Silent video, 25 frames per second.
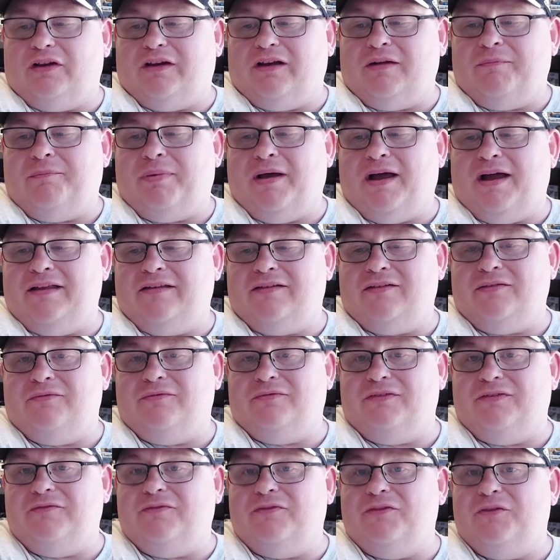I did buy
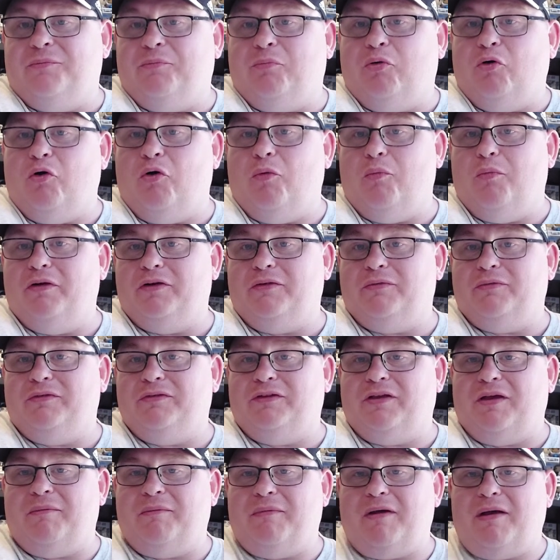something for the pub, which
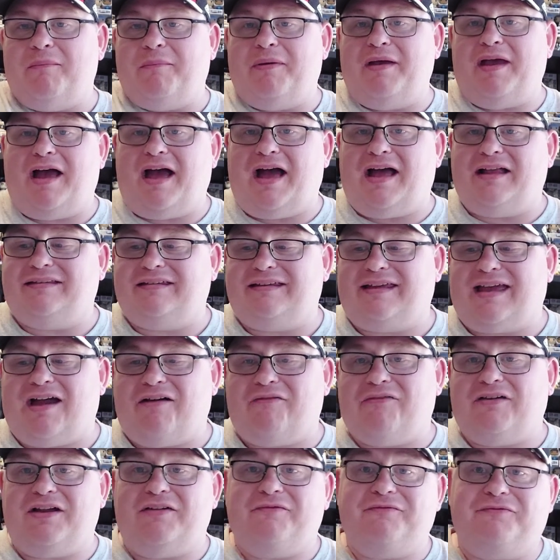was a bit hard to
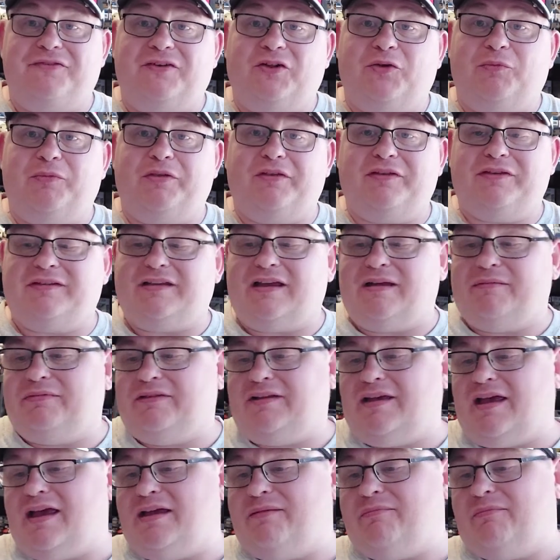carry and film at the same
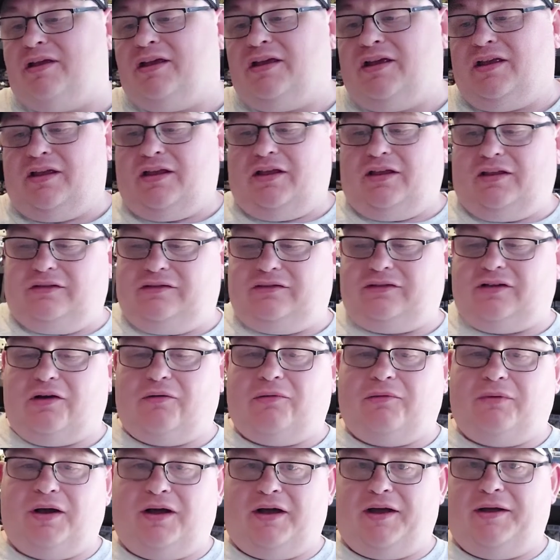time.
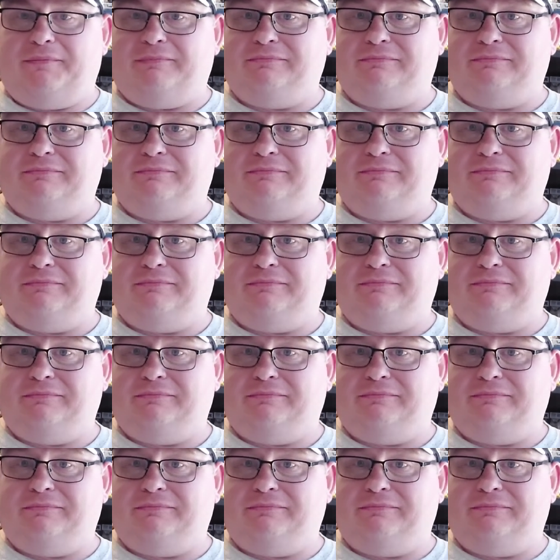So